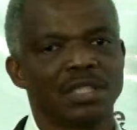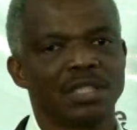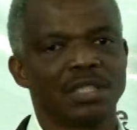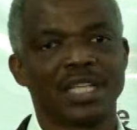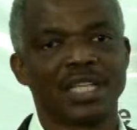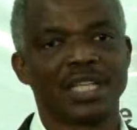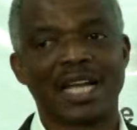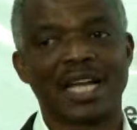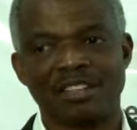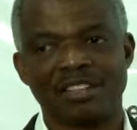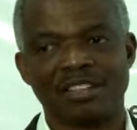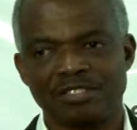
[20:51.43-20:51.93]

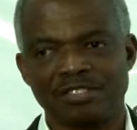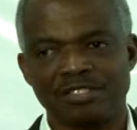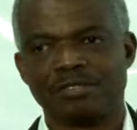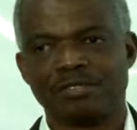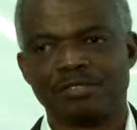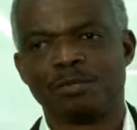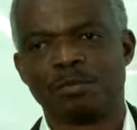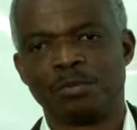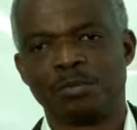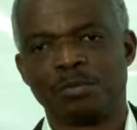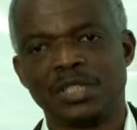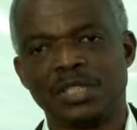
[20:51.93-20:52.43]
They have
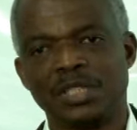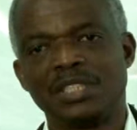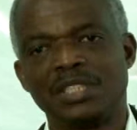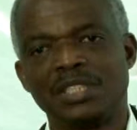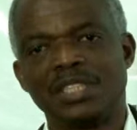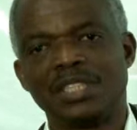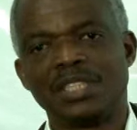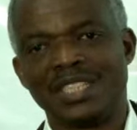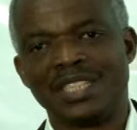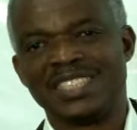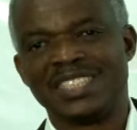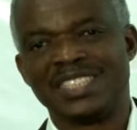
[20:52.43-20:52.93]

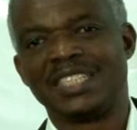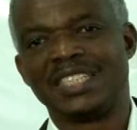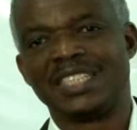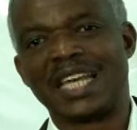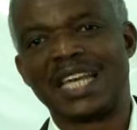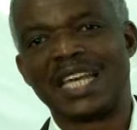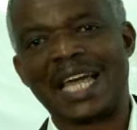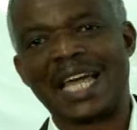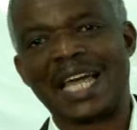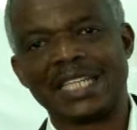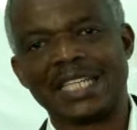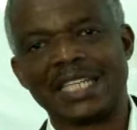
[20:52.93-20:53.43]
been a
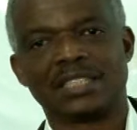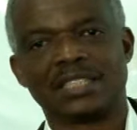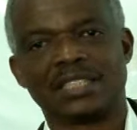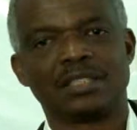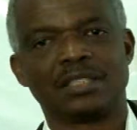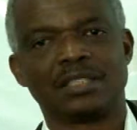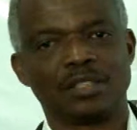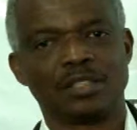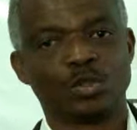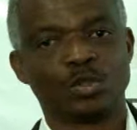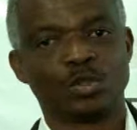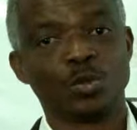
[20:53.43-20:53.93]
delight
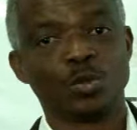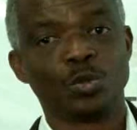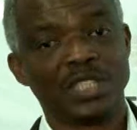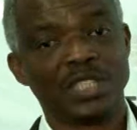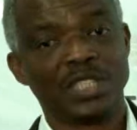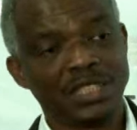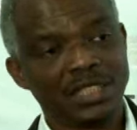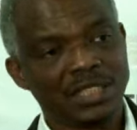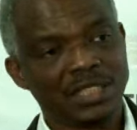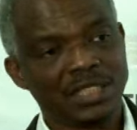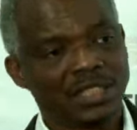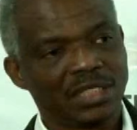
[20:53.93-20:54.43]
to
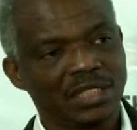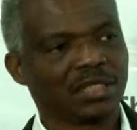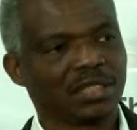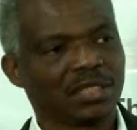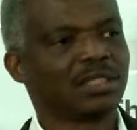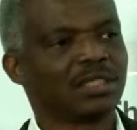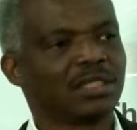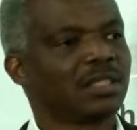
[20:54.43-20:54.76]
lead.